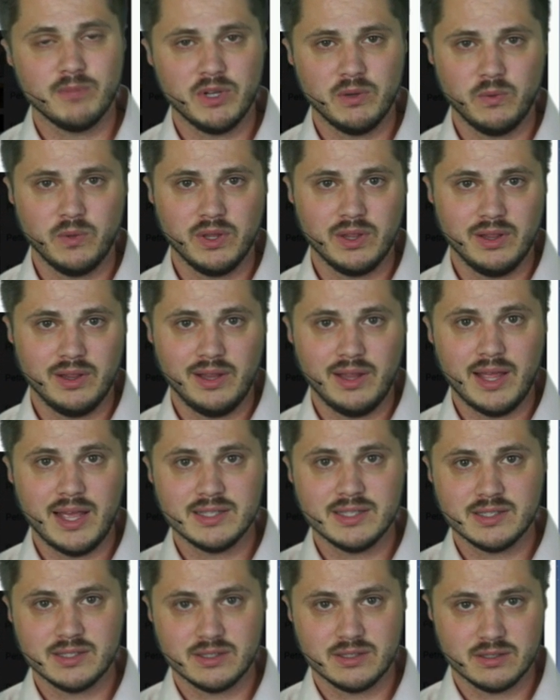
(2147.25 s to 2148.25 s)
but with
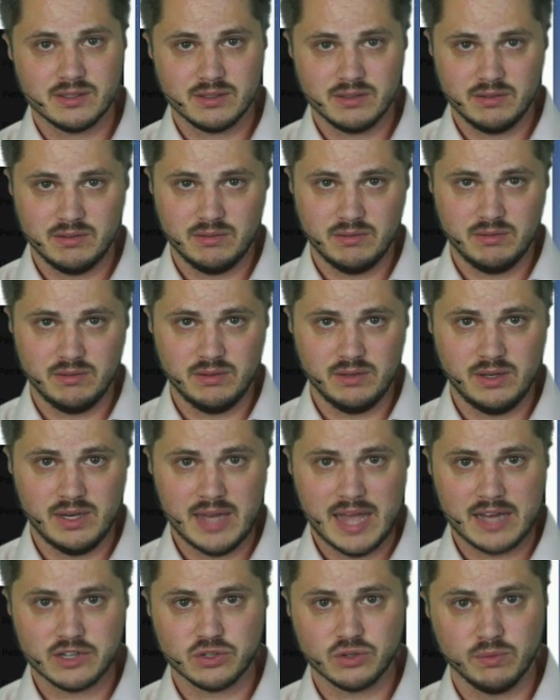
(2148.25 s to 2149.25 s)
less
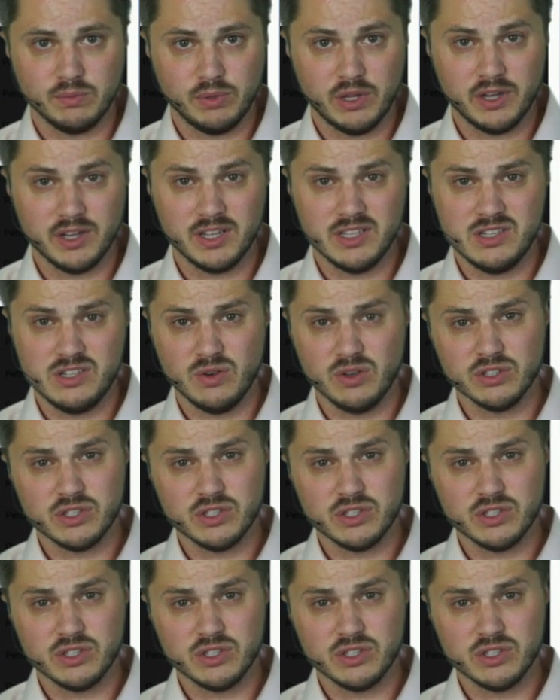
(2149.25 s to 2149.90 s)
natural plugins.